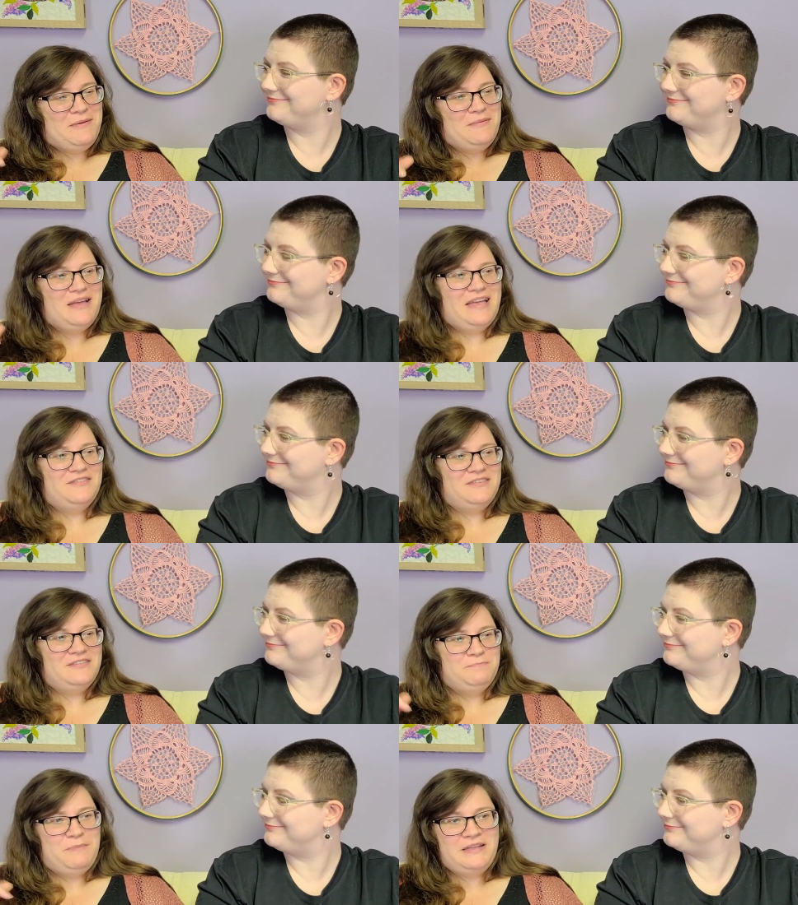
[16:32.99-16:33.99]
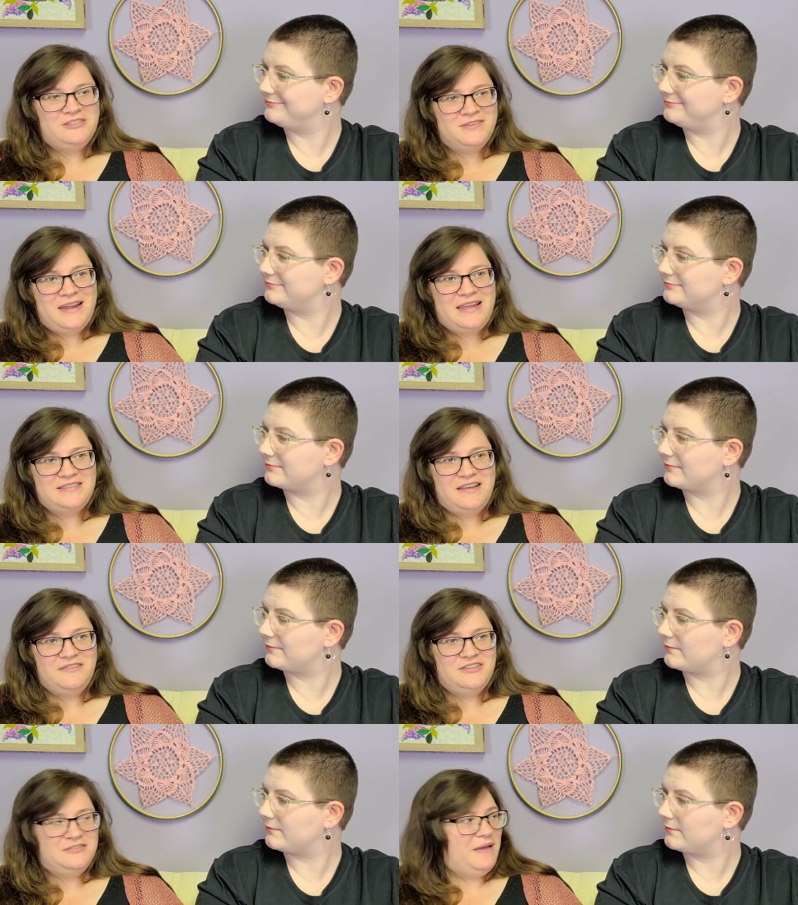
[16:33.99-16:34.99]
Speaker 1: people get big trays
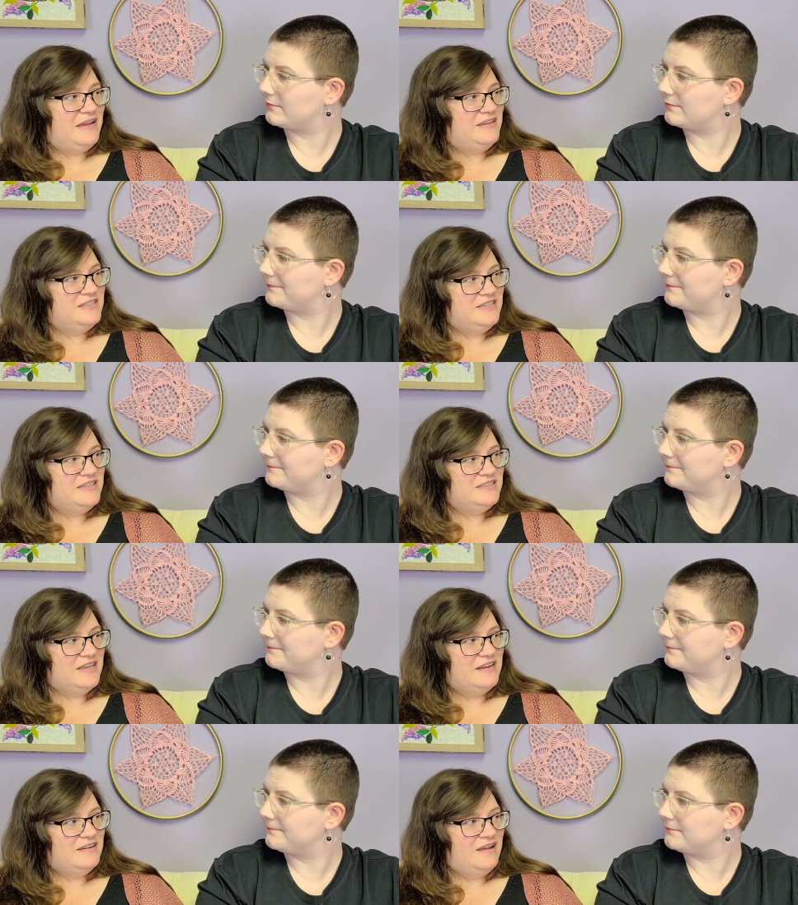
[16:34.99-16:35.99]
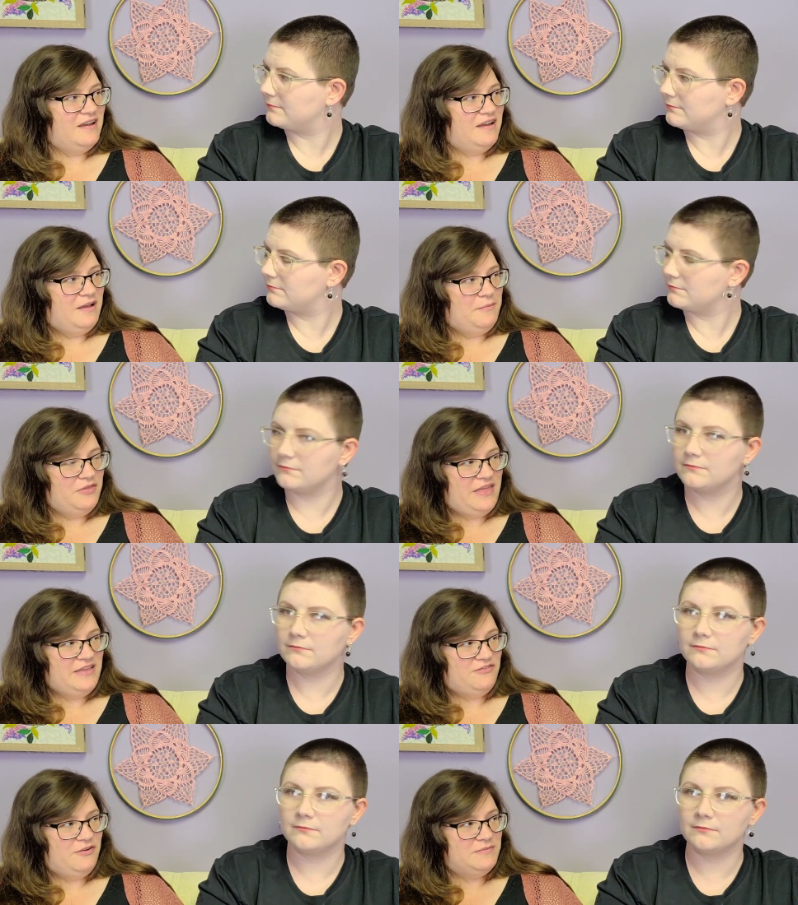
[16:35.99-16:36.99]
of just mac and cheese and uh, a couple
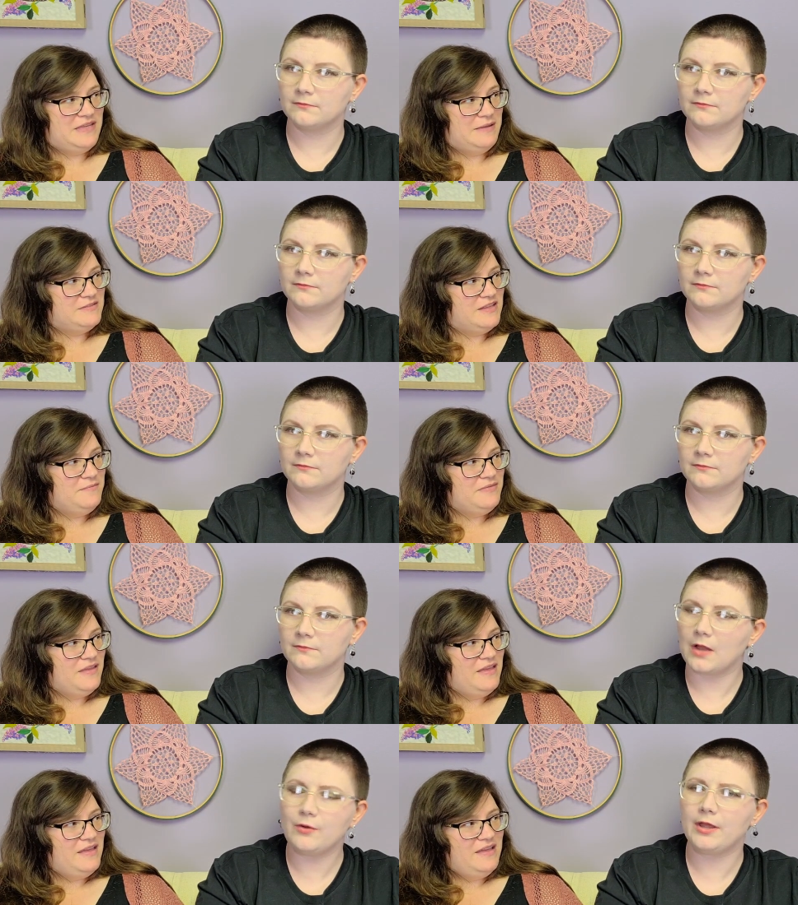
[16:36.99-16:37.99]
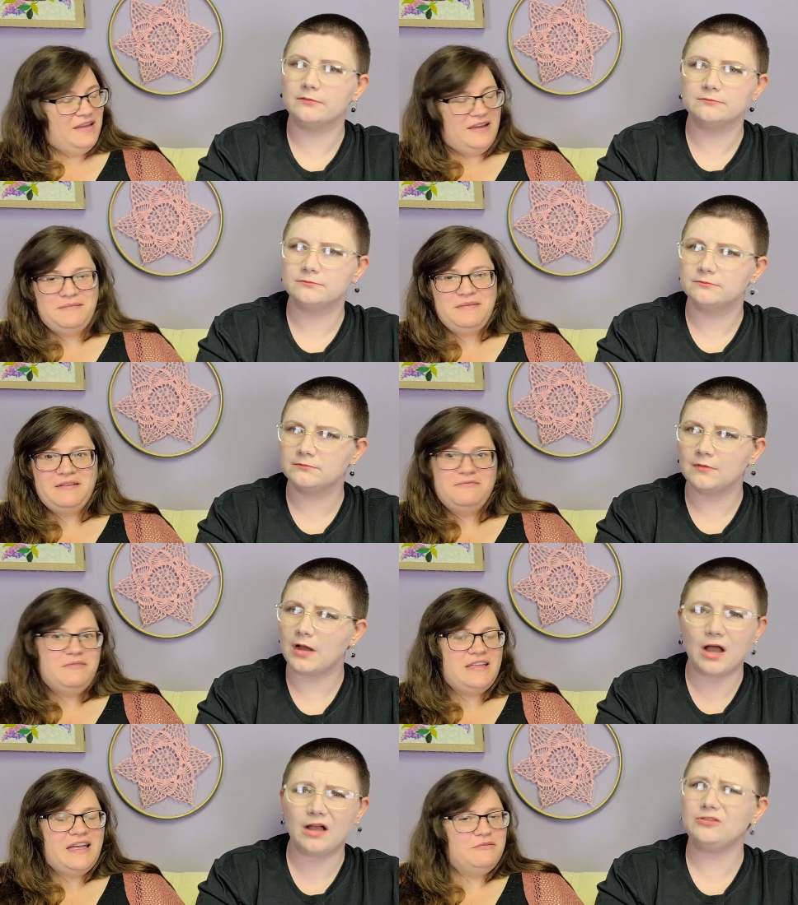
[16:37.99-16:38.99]
things from Sam's Club. Oh yeah, and I'm like,
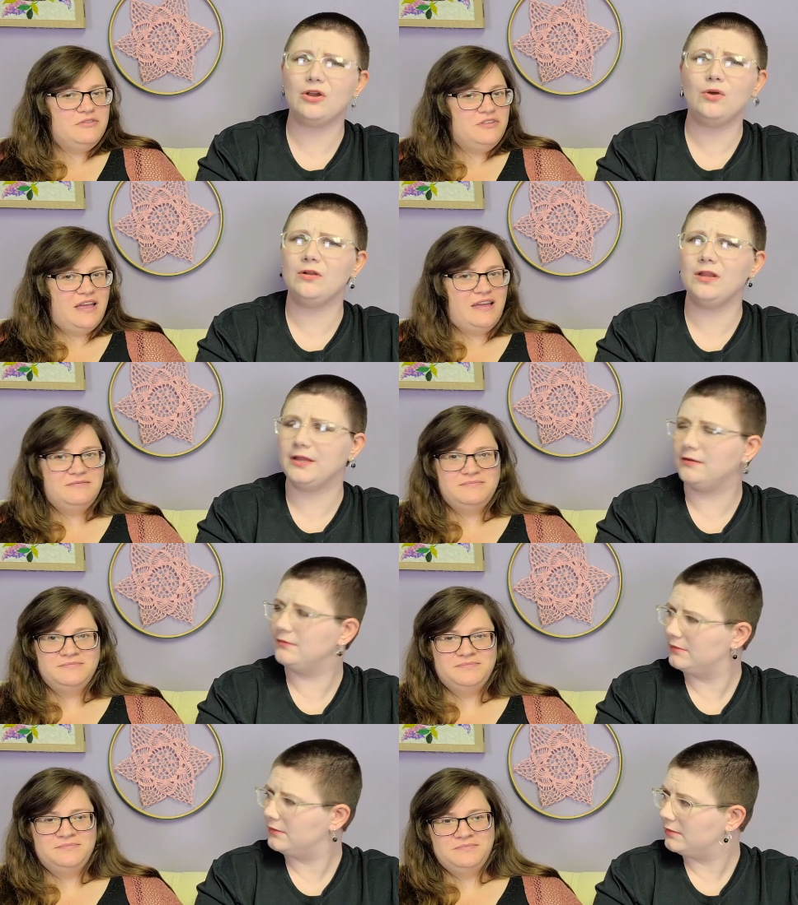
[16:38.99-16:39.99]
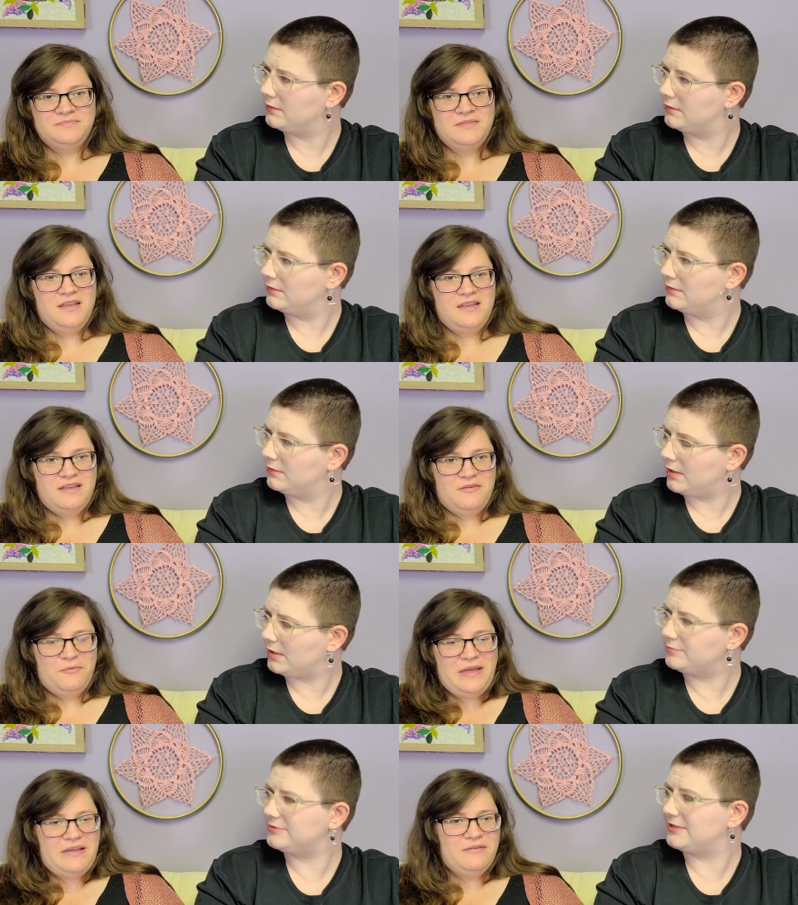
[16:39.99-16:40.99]
what the heck? We'll totally. do that.
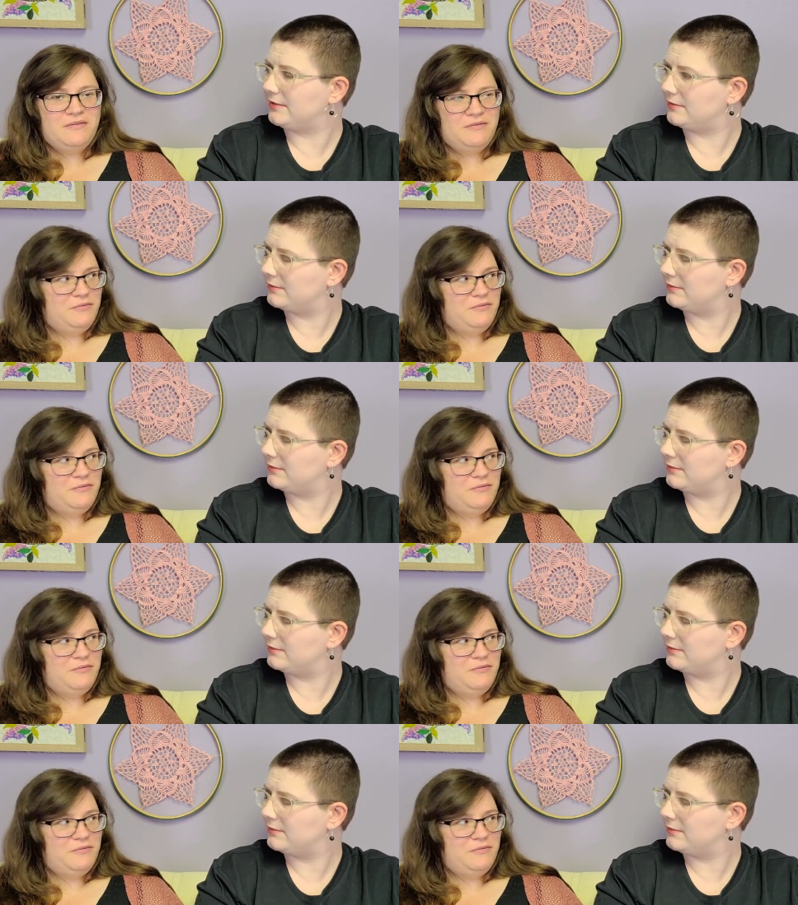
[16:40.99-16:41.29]
100%.